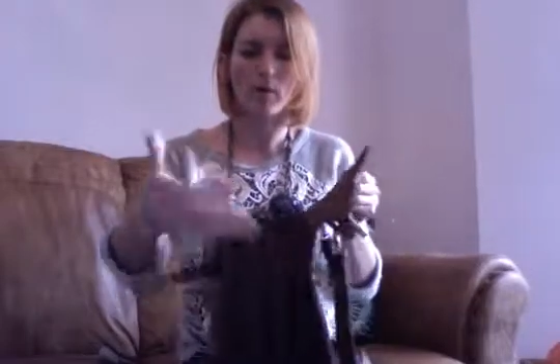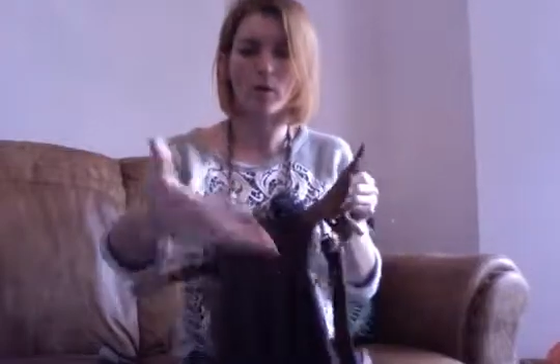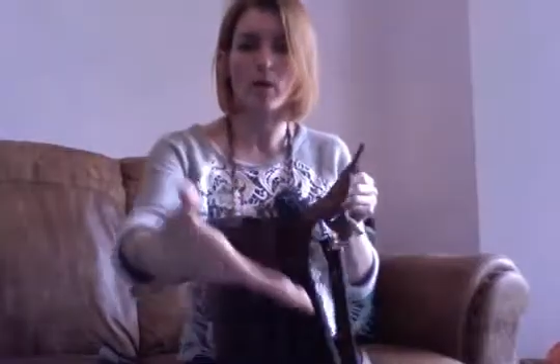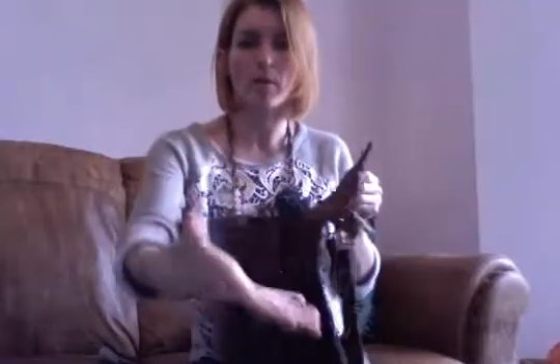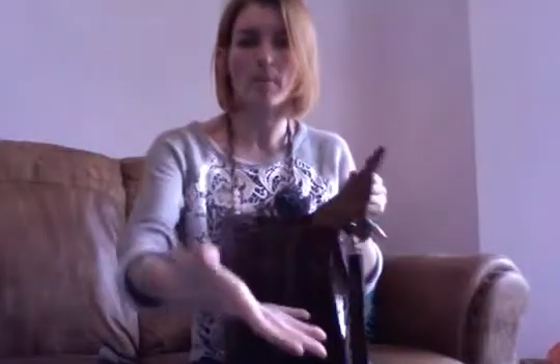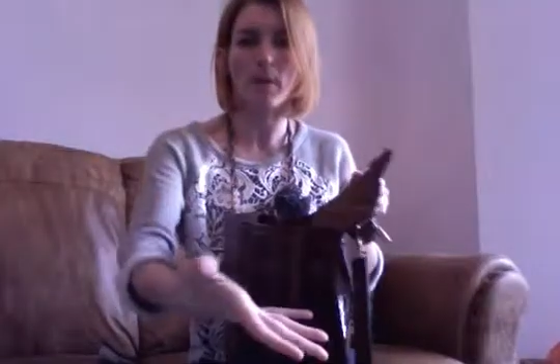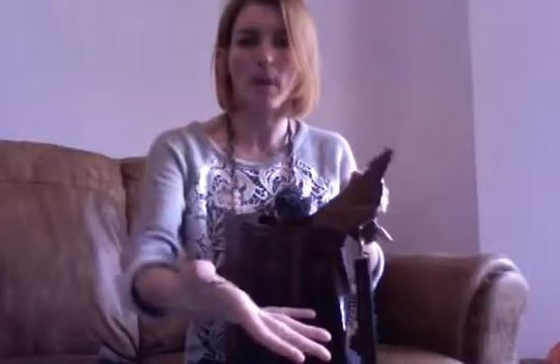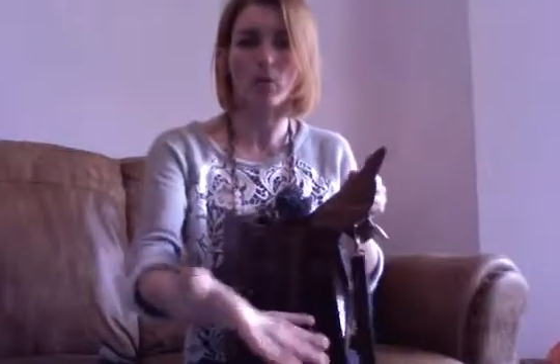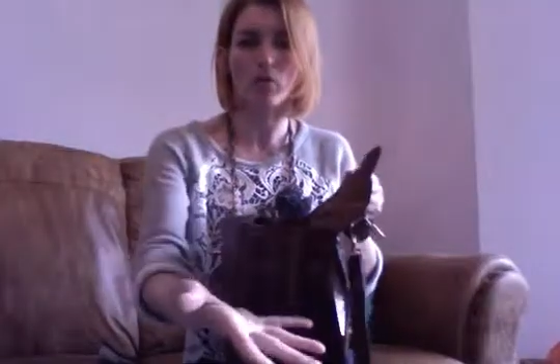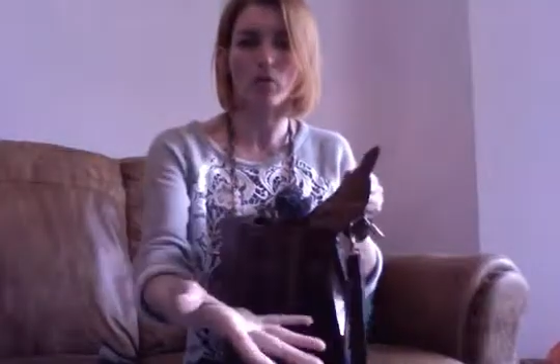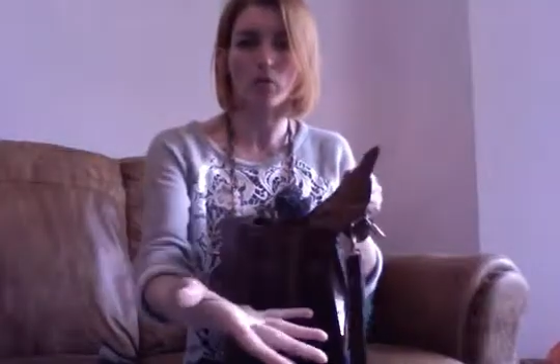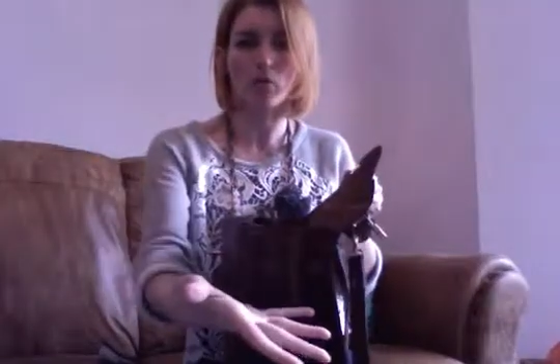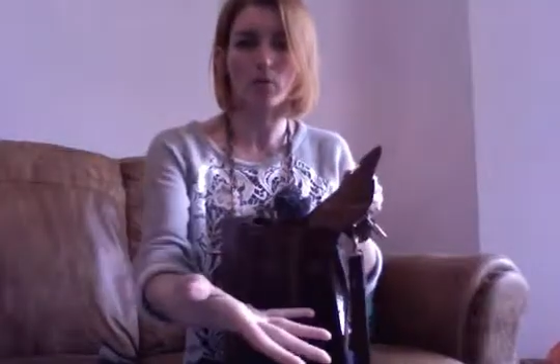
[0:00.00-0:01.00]
We're
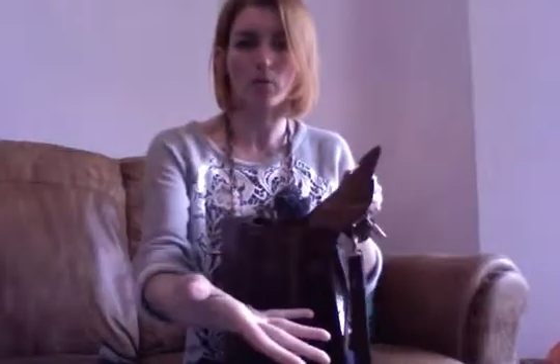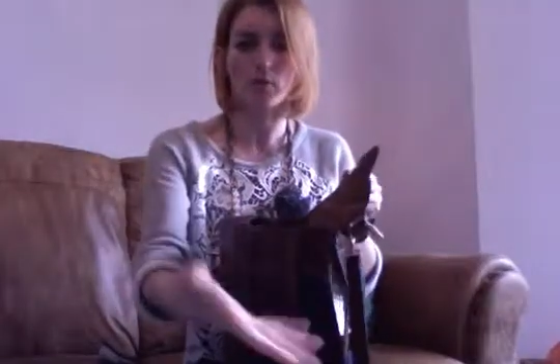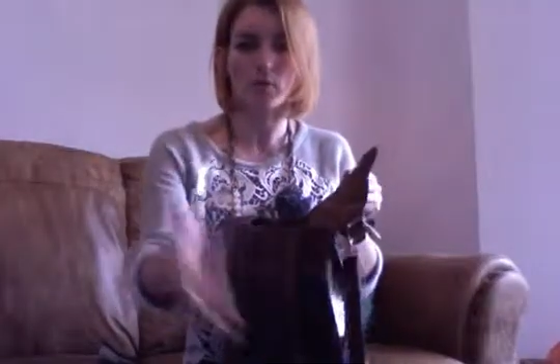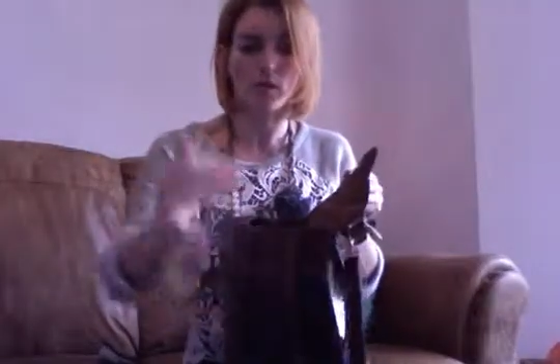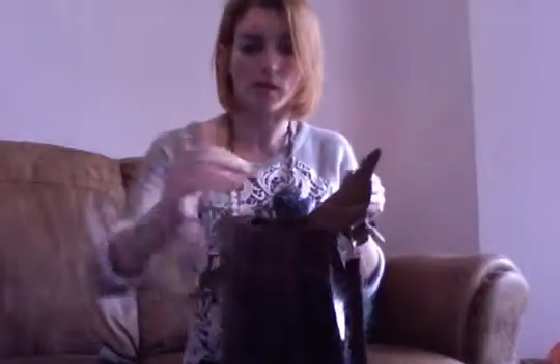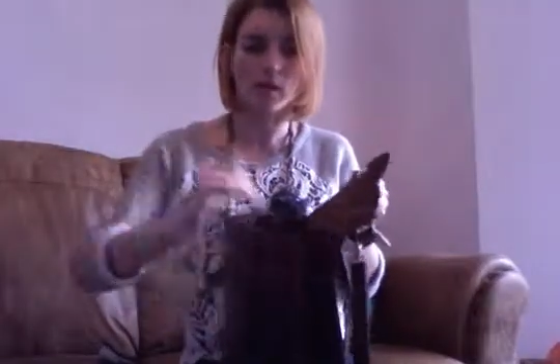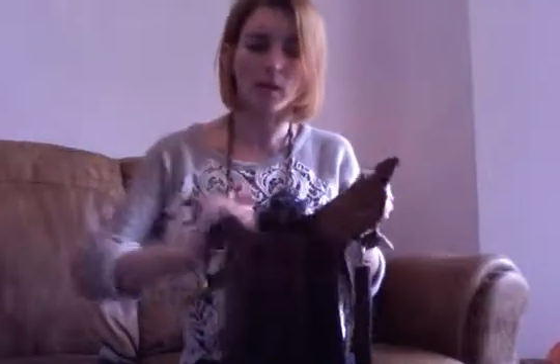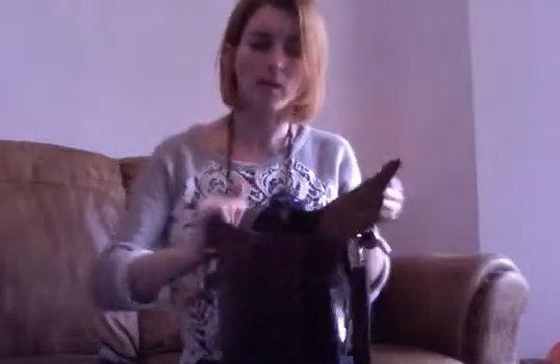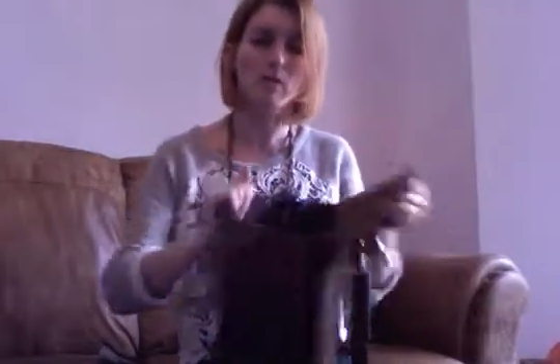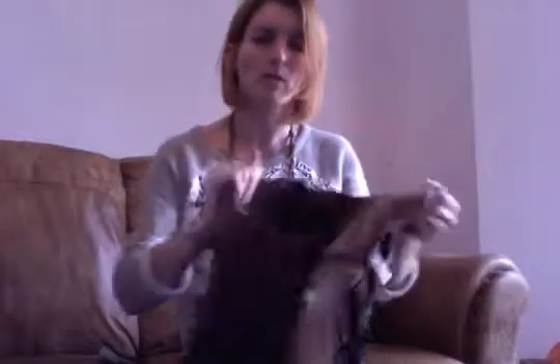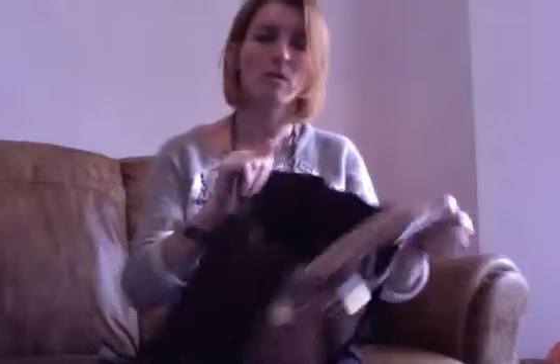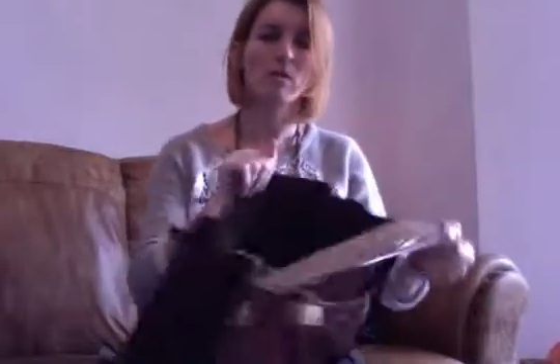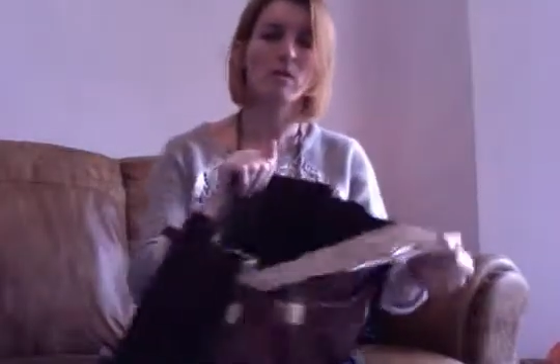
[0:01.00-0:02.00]
about up to here,
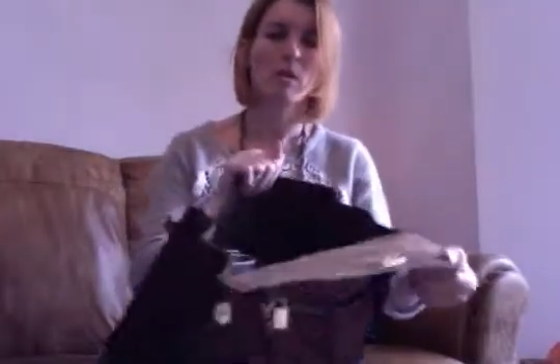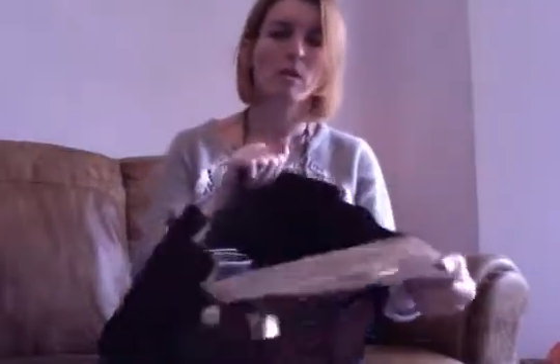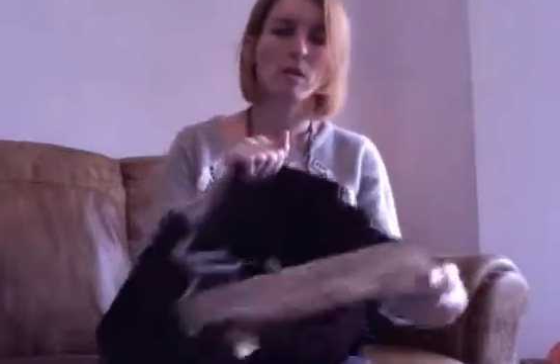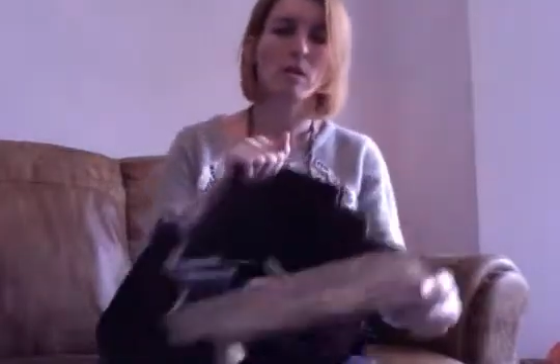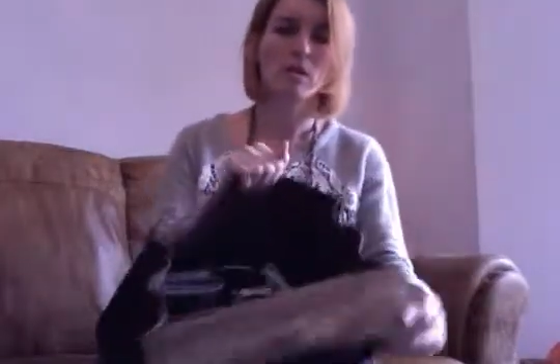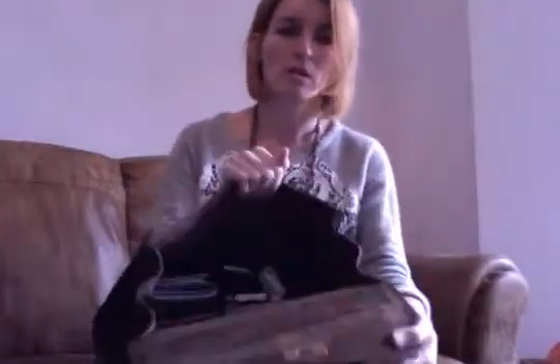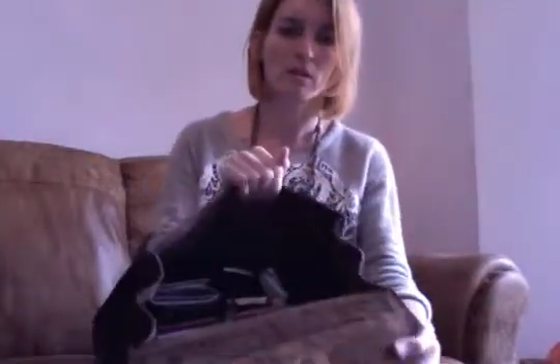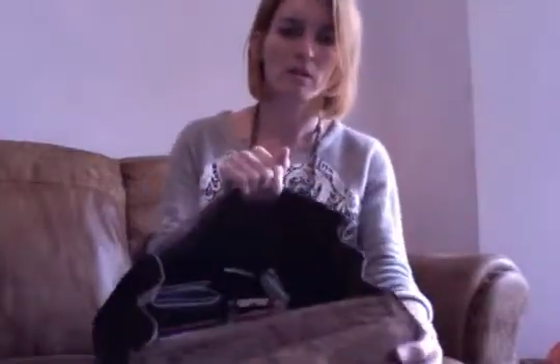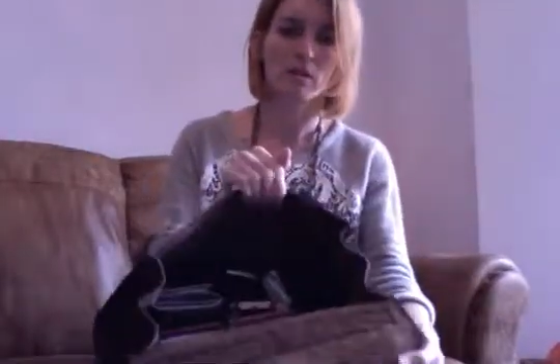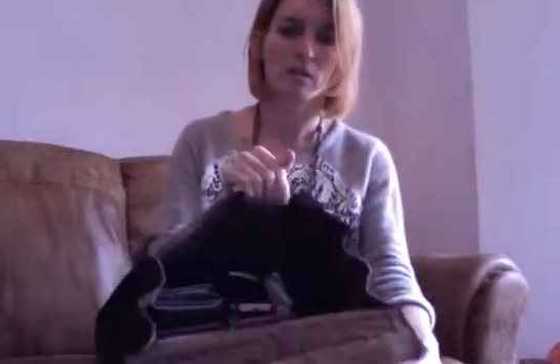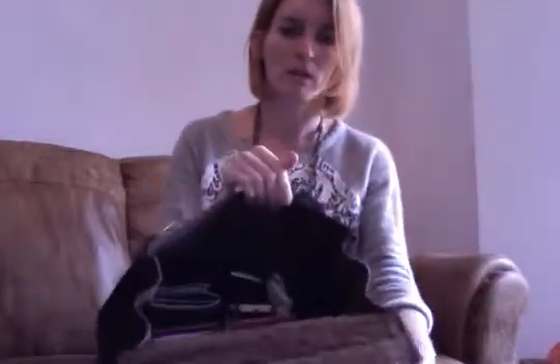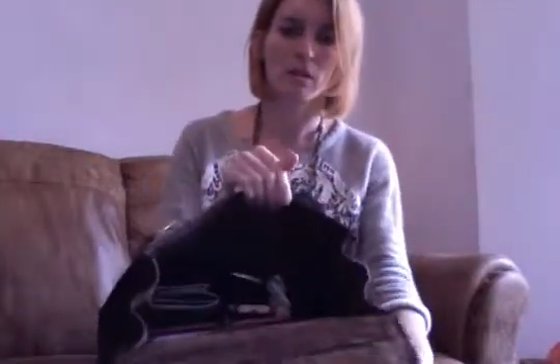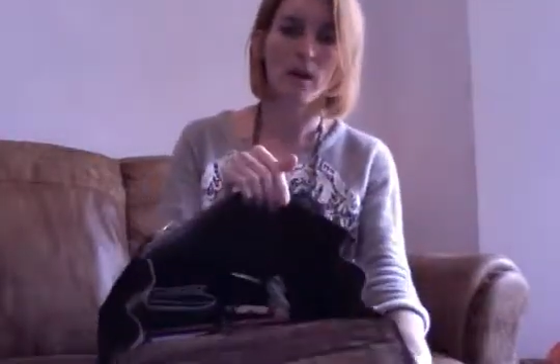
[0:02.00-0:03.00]
you can
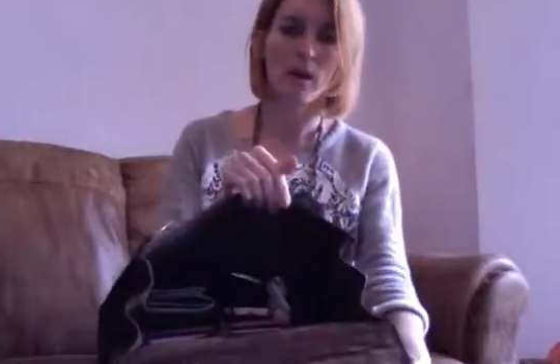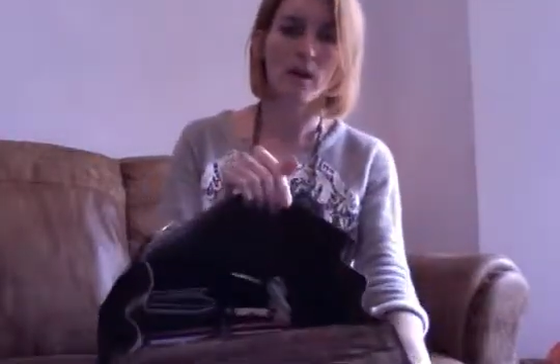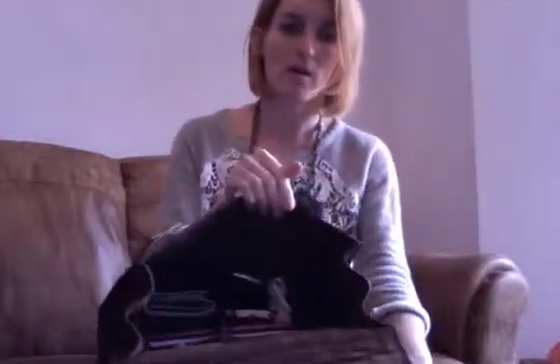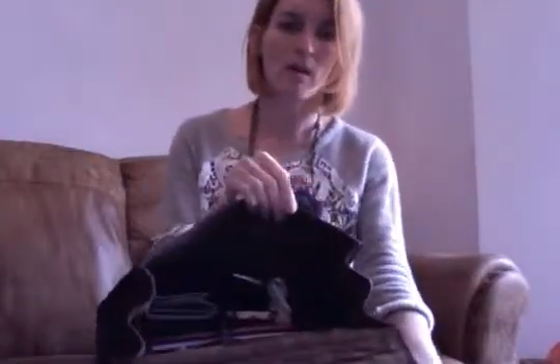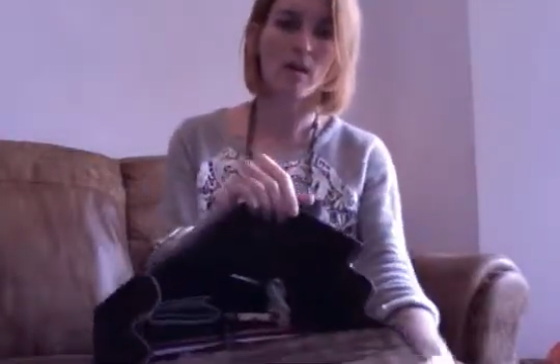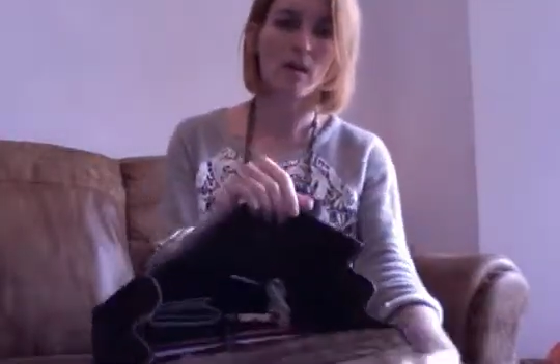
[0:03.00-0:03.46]
see that.